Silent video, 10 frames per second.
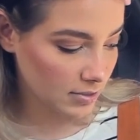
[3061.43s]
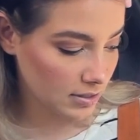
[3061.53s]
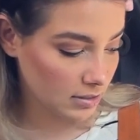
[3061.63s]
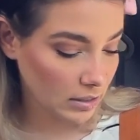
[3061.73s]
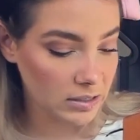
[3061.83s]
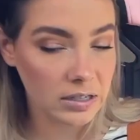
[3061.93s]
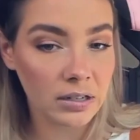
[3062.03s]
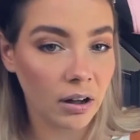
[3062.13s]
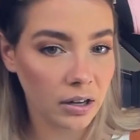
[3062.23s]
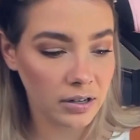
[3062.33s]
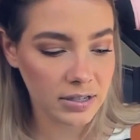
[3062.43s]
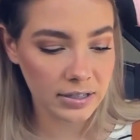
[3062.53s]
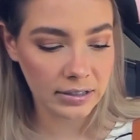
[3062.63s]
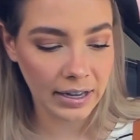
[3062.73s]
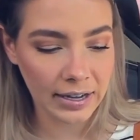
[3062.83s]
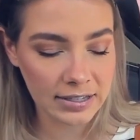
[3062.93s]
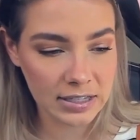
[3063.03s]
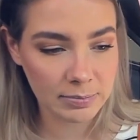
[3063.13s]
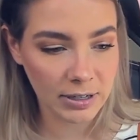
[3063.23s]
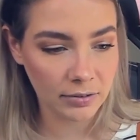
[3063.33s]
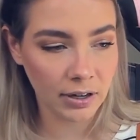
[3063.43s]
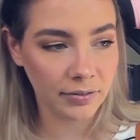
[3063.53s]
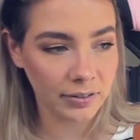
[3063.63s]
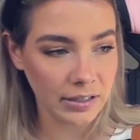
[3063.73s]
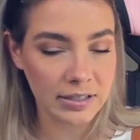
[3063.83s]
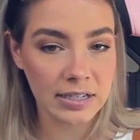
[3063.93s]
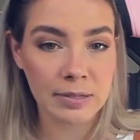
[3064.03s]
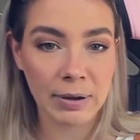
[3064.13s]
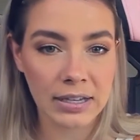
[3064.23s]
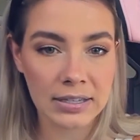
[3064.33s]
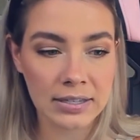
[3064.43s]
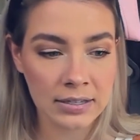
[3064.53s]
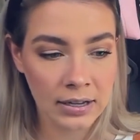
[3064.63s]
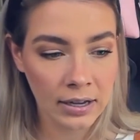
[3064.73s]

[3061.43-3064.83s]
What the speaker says: $60 and it lasts me roughly 6 months.